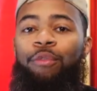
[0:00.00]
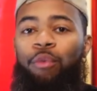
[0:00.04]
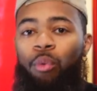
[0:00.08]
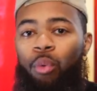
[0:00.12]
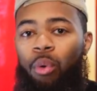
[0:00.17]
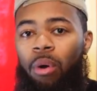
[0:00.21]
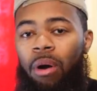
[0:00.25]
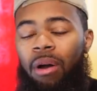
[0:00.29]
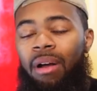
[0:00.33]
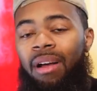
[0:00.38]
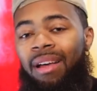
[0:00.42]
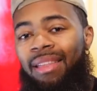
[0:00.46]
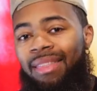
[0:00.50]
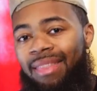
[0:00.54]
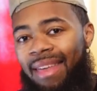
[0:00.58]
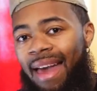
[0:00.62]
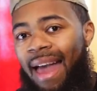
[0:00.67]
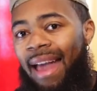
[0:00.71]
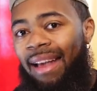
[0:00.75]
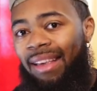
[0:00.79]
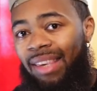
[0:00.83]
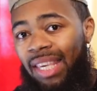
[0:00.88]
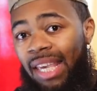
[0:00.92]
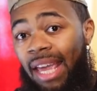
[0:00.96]
for
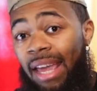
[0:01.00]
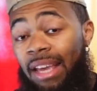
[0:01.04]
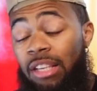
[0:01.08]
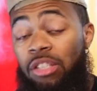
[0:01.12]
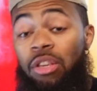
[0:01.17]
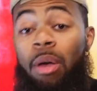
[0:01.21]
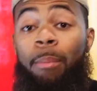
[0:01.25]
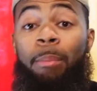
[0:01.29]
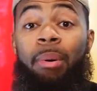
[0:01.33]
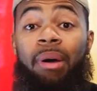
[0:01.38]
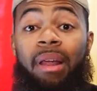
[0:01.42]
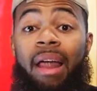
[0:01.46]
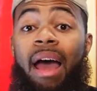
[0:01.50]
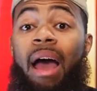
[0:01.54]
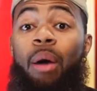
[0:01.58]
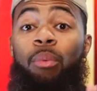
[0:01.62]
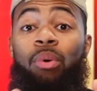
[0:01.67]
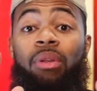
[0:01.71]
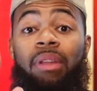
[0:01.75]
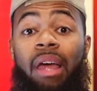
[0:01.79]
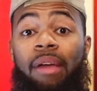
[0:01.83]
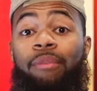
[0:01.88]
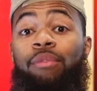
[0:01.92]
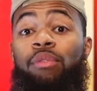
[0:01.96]
that case. But I
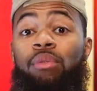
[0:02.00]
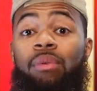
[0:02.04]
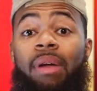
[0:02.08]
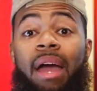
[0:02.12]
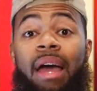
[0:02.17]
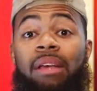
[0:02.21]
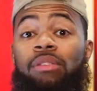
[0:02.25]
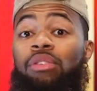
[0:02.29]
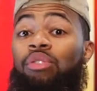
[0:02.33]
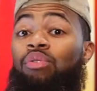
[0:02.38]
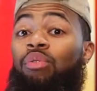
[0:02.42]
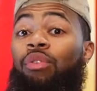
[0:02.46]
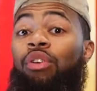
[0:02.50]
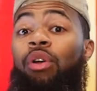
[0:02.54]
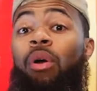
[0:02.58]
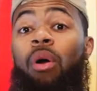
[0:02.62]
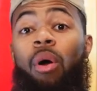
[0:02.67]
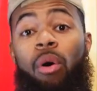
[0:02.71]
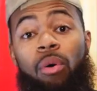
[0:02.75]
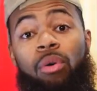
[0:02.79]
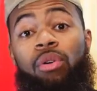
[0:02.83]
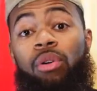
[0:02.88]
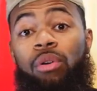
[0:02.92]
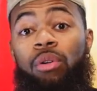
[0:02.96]
would like for you guys to draw your
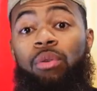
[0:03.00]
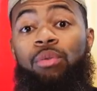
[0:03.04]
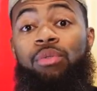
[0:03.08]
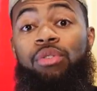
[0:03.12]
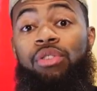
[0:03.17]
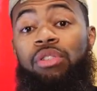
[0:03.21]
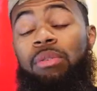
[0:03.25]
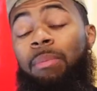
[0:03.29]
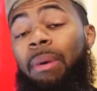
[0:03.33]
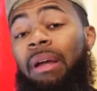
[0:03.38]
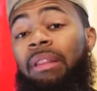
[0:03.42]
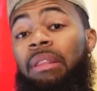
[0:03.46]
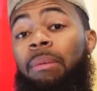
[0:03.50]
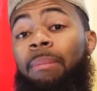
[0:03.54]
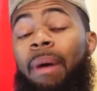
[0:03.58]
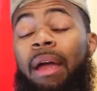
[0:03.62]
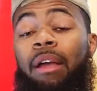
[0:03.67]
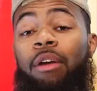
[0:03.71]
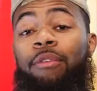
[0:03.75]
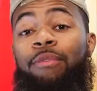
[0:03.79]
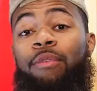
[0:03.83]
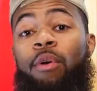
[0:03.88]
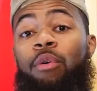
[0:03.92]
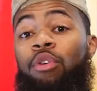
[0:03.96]
own conclusions about the
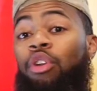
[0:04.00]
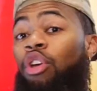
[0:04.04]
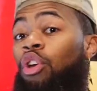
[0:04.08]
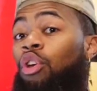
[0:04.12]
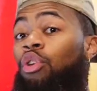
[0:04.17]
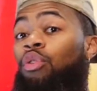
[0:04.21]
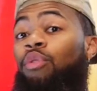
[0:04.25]
microphone.